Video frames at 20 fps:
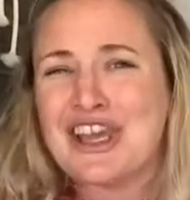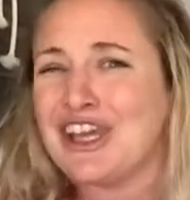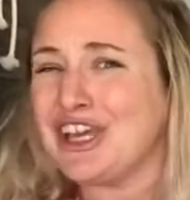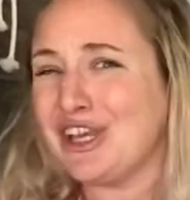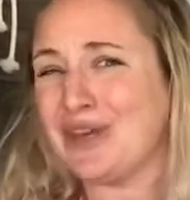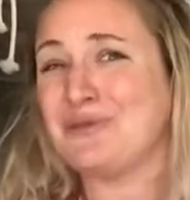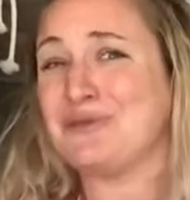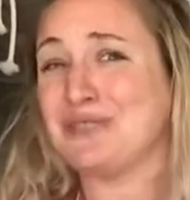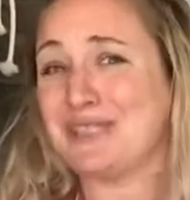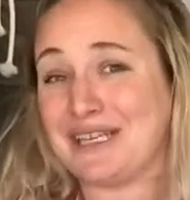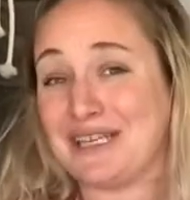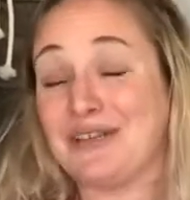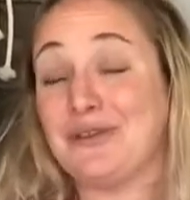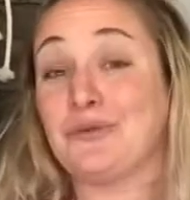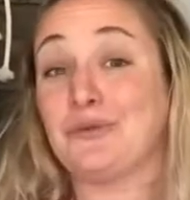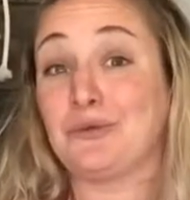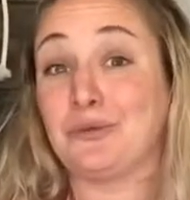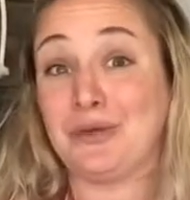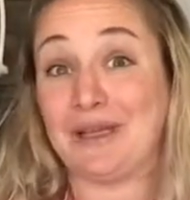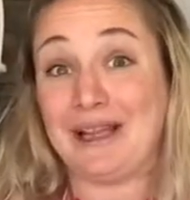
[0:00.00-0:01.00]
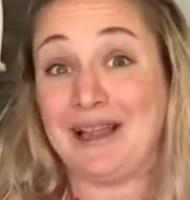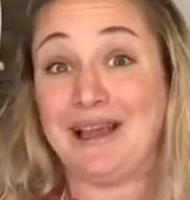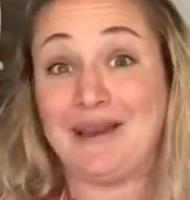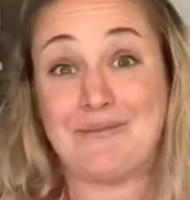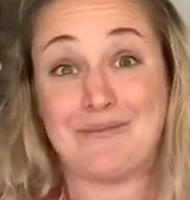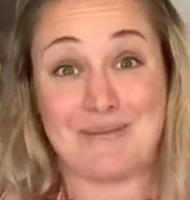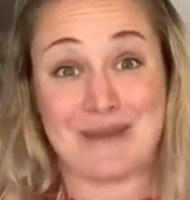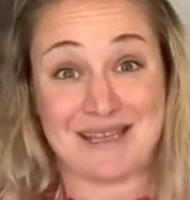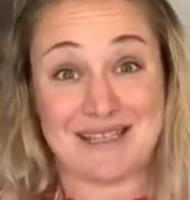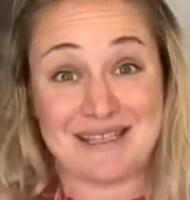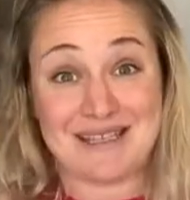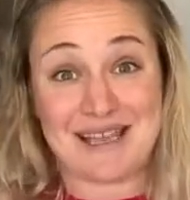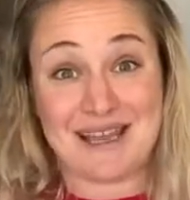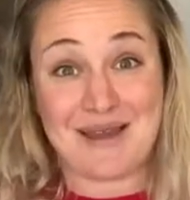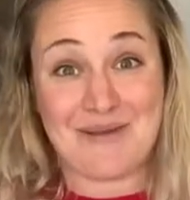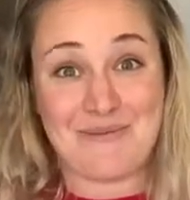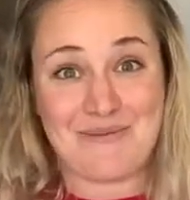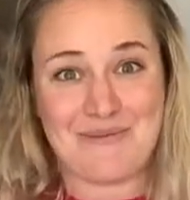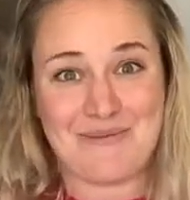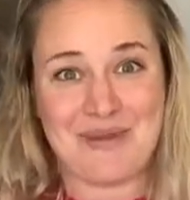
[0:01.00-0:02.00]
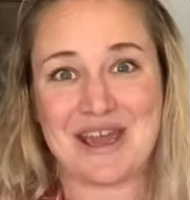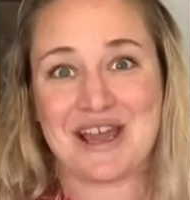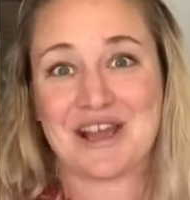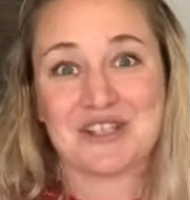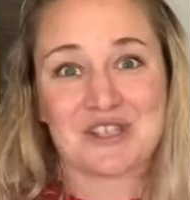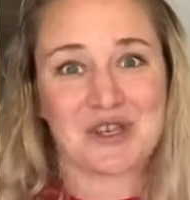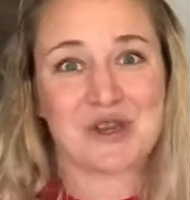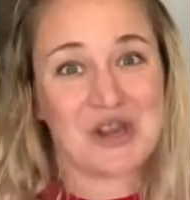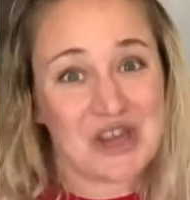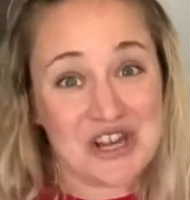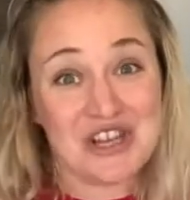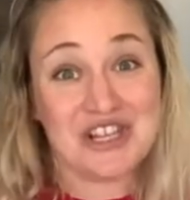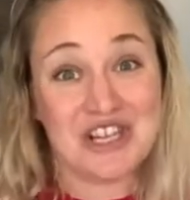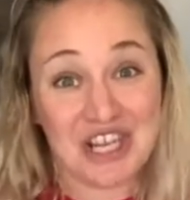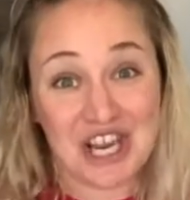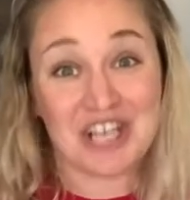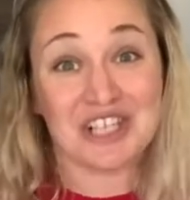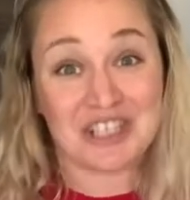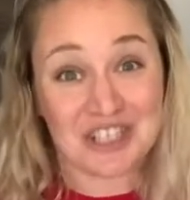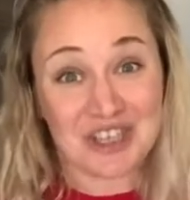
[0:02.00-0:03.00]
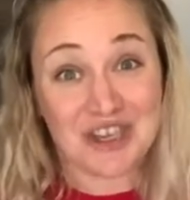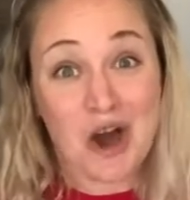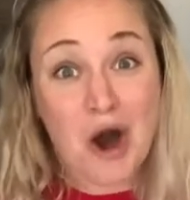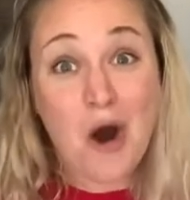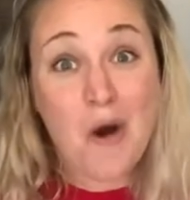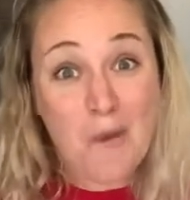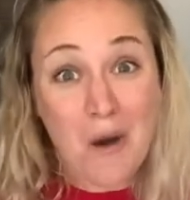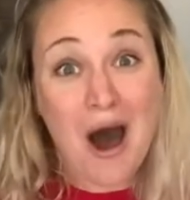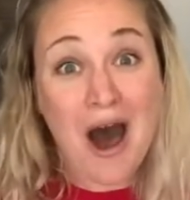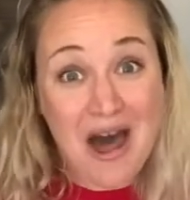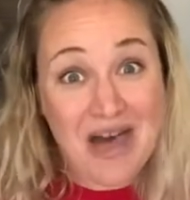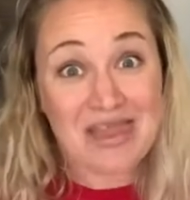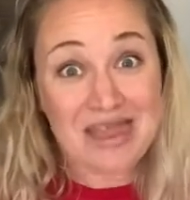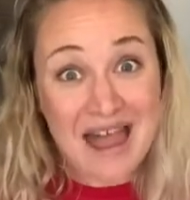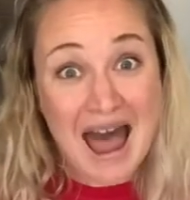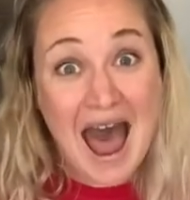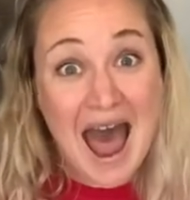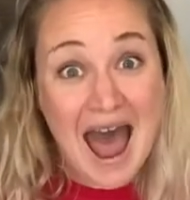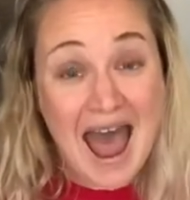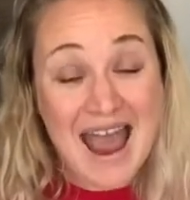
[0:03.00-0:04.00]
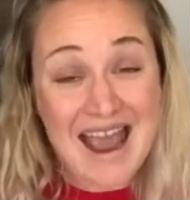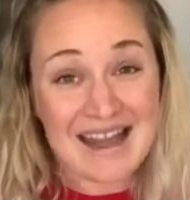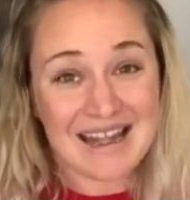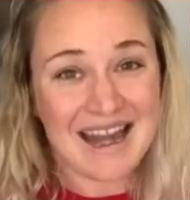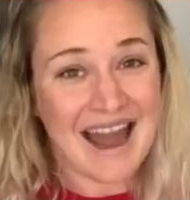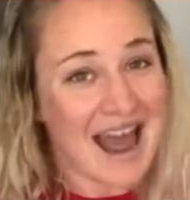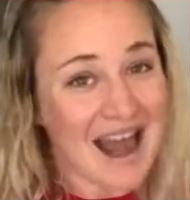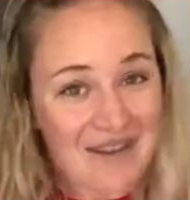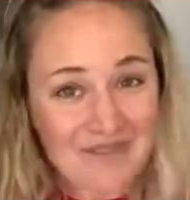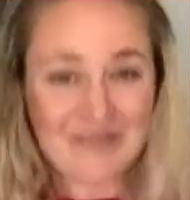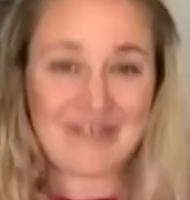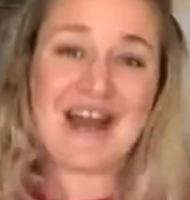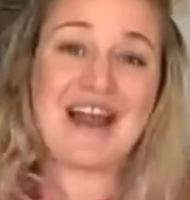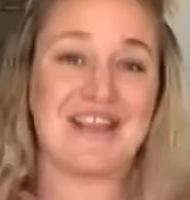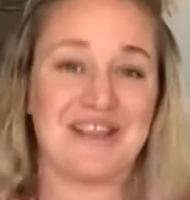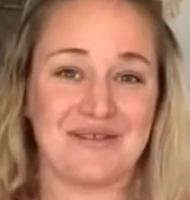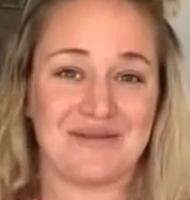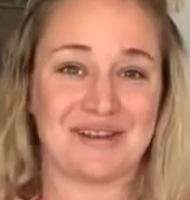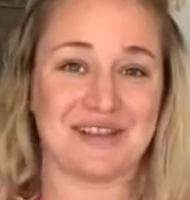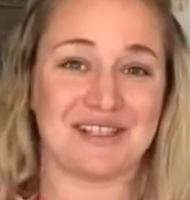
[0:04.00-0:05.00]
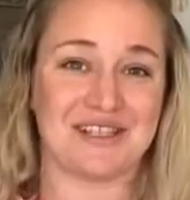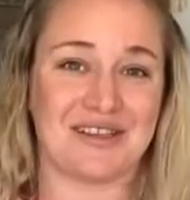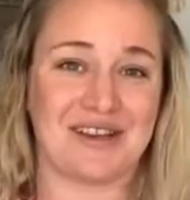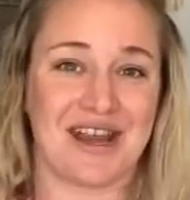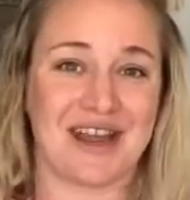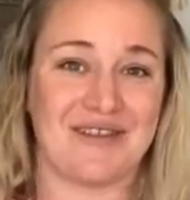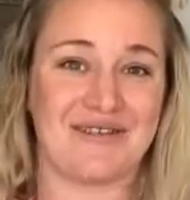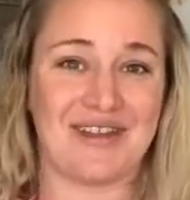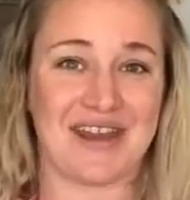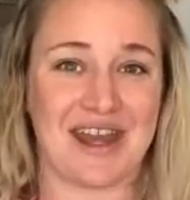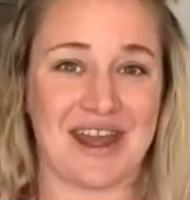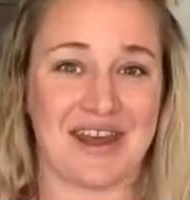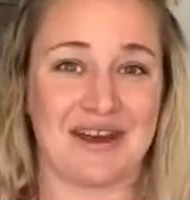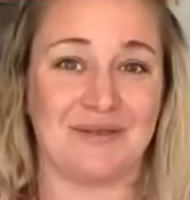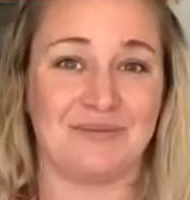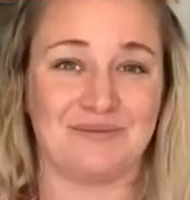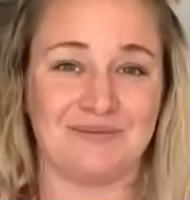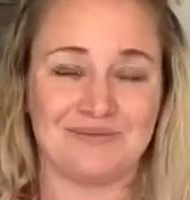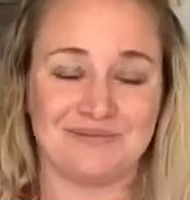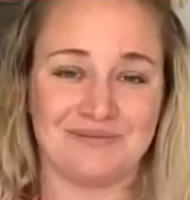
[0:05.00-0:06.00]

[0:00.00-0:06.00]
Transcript: you didn't really miss it you can just go online and find the Easter egg video.